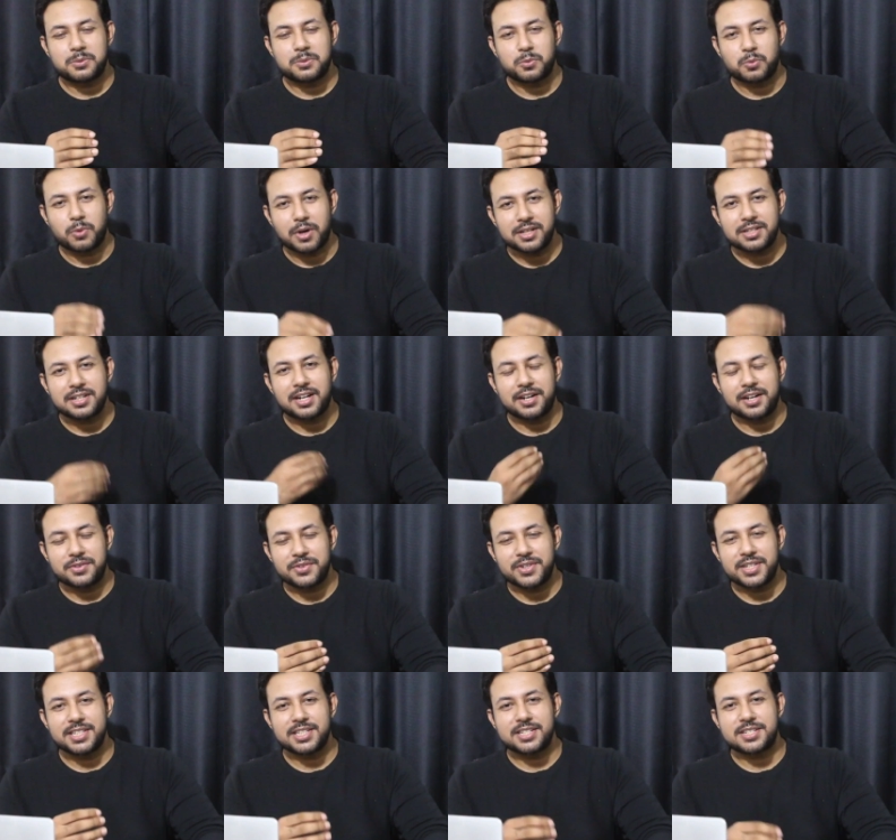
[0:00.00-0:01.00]

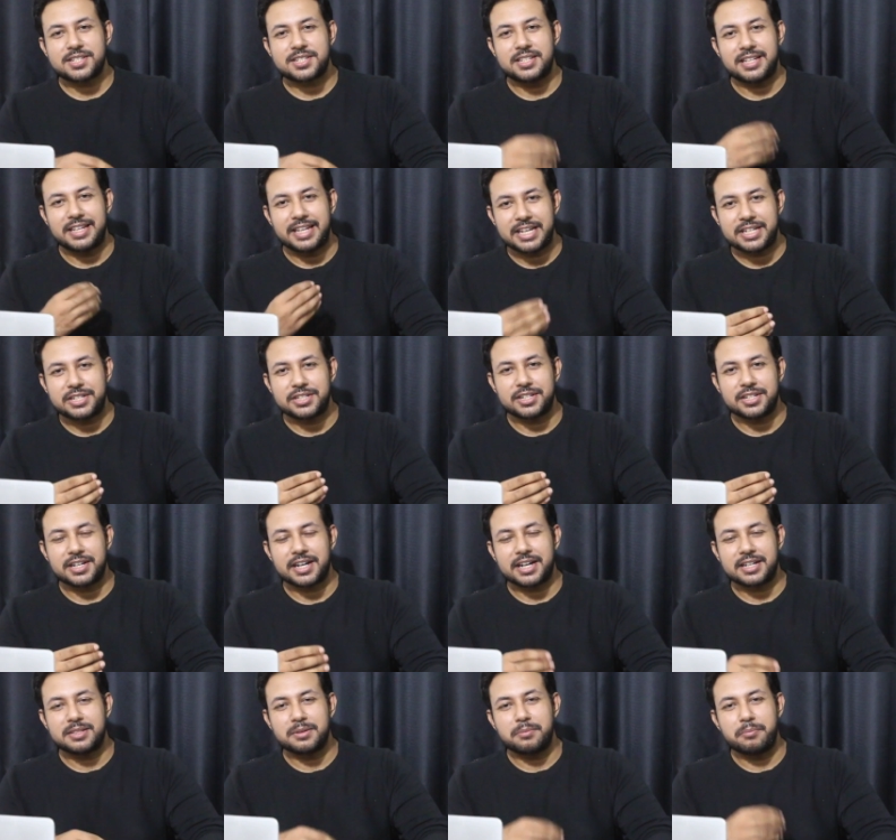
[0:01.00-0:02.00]
100 years later,
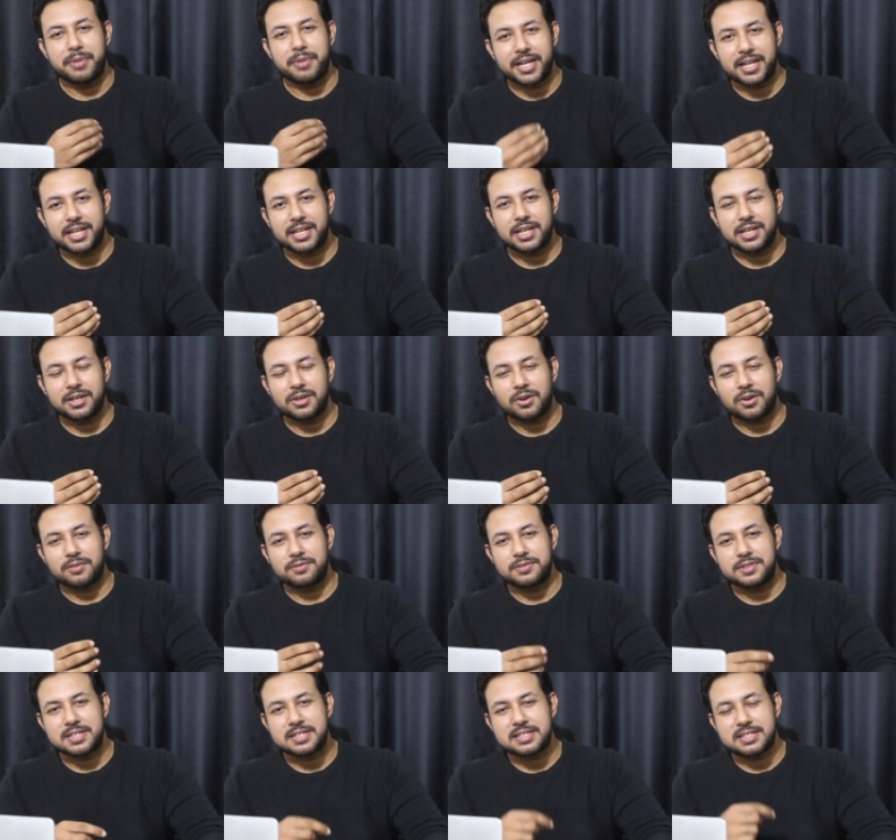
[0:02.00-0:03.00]
at the beginning
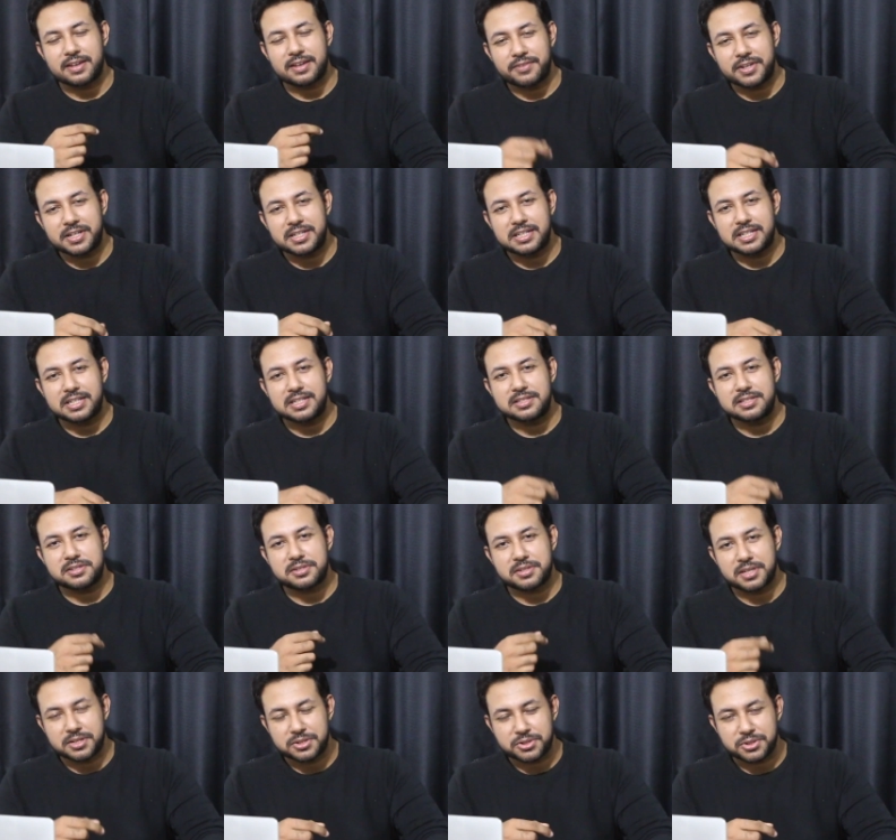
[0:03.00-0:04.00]
of the 17th
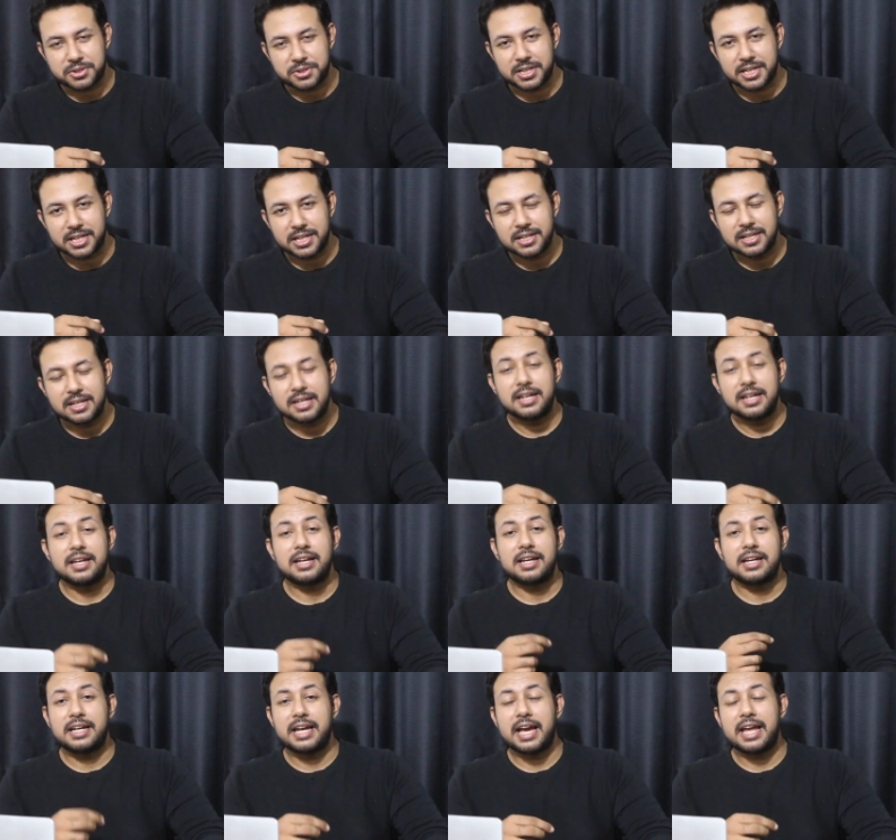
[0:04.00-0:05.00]
century,
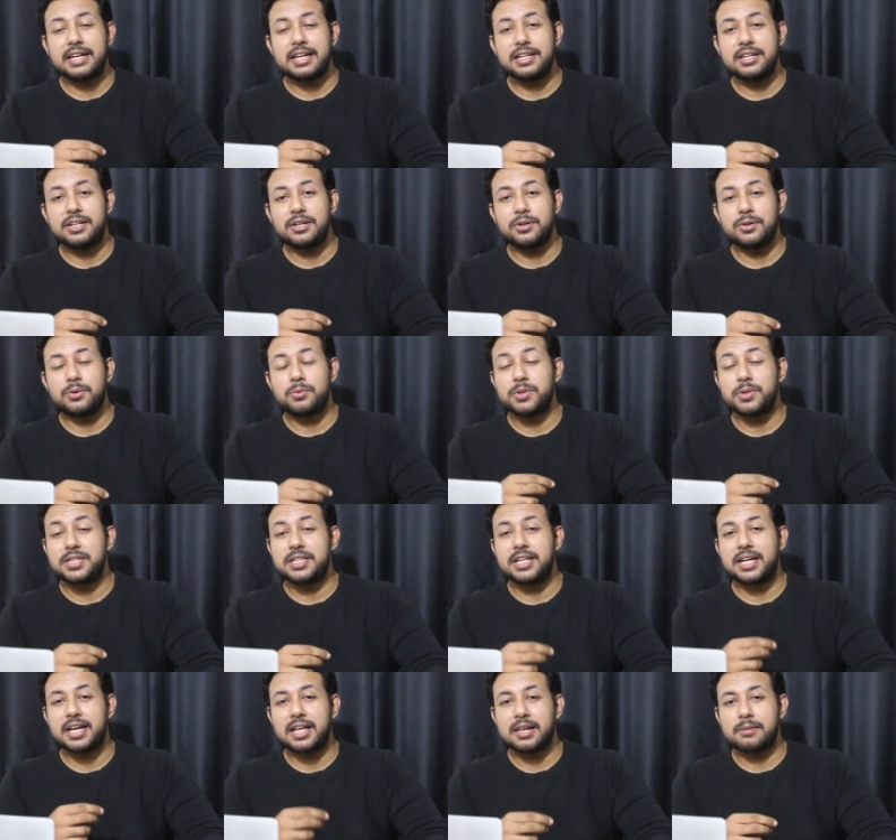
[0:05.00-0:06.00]
Galileo,
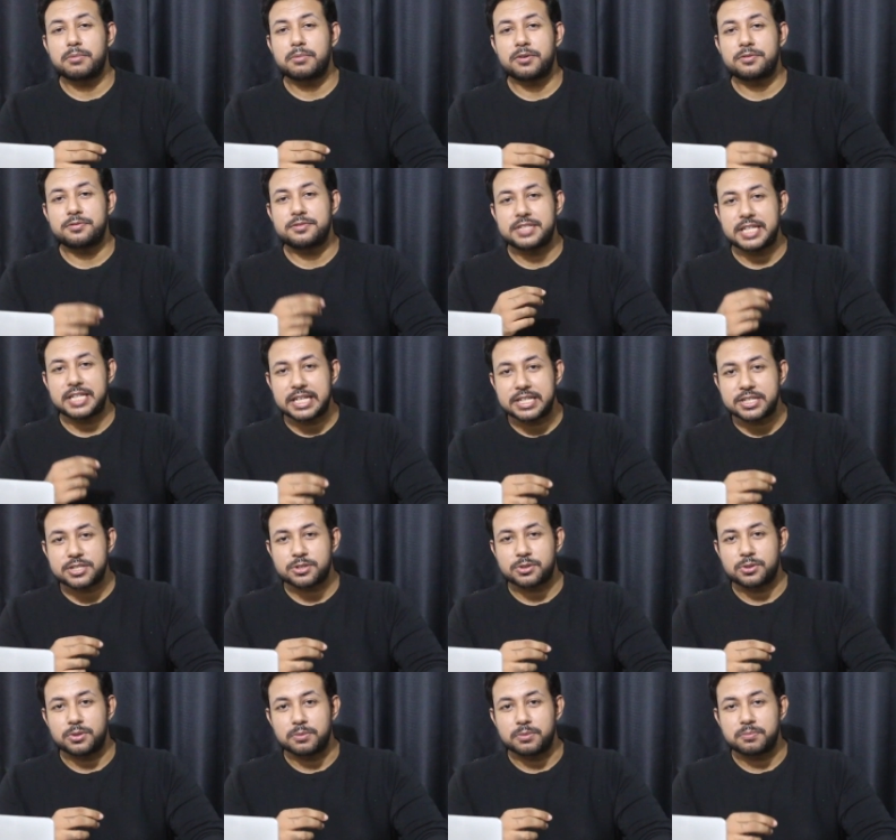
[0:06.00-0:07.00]
with the help of
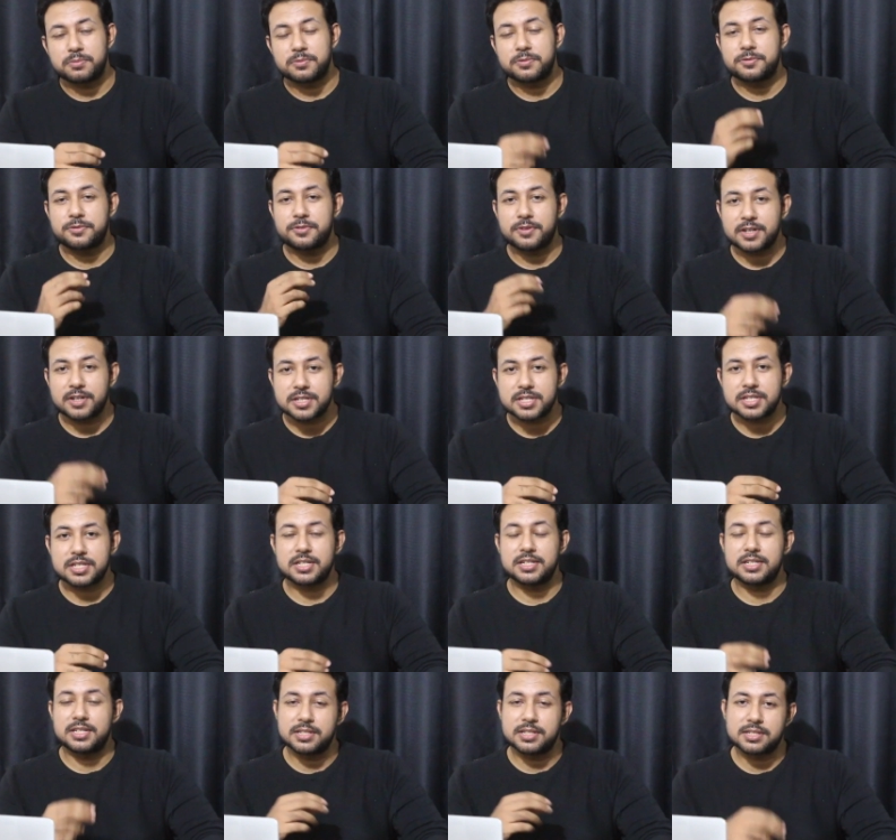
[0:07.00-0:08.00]
telescope,
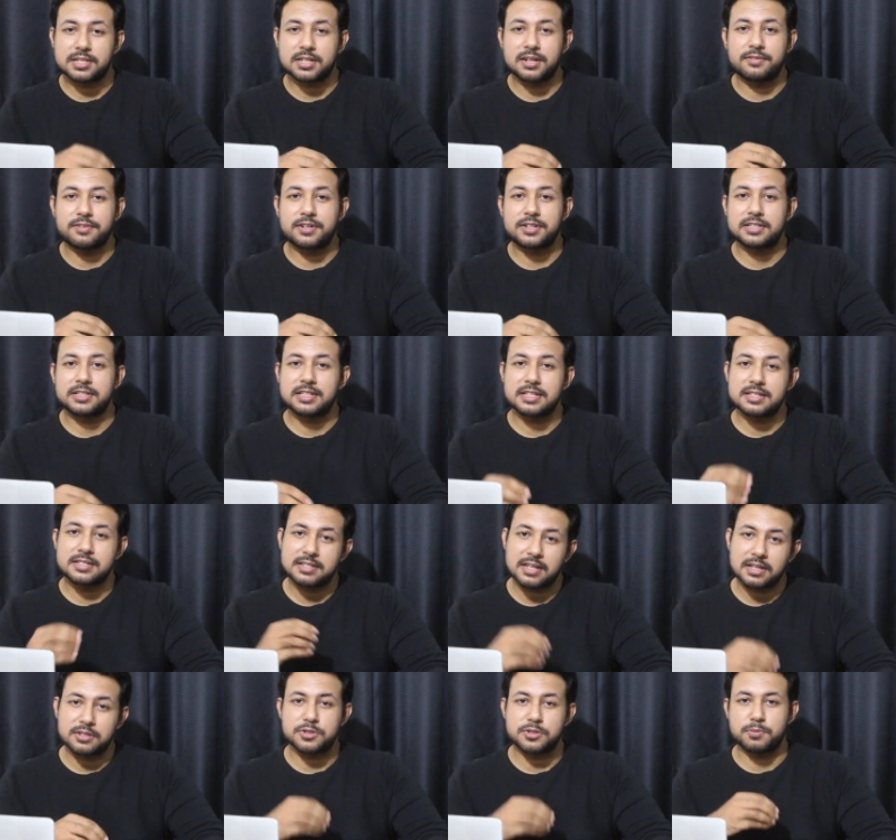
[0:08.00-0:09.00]
first discovered the
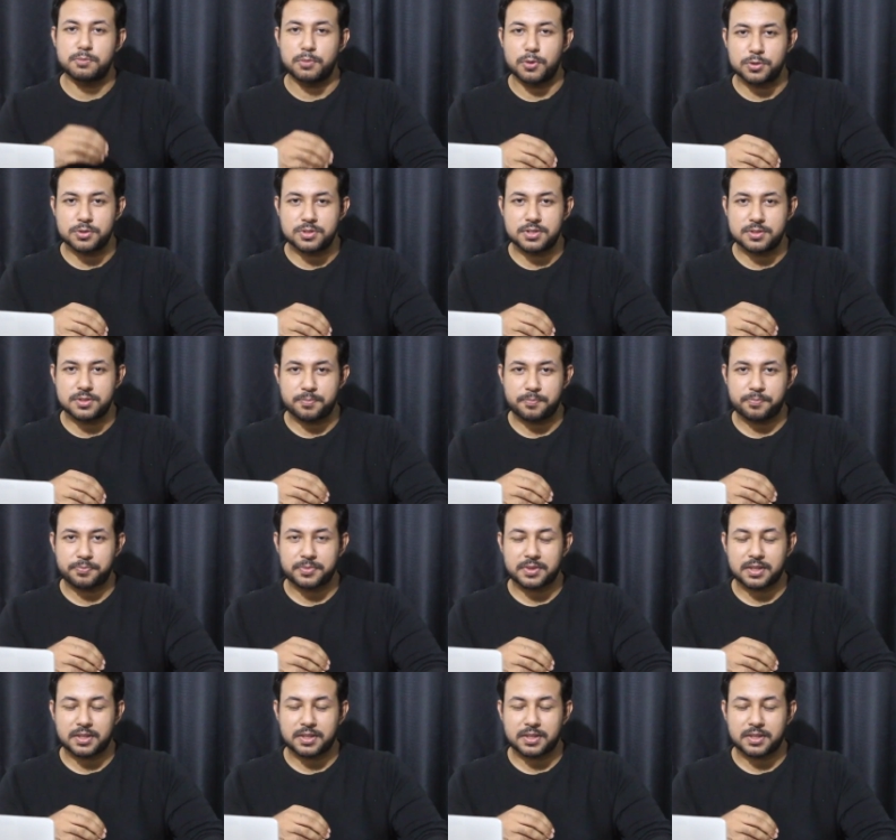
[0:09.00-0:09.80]
sunspots.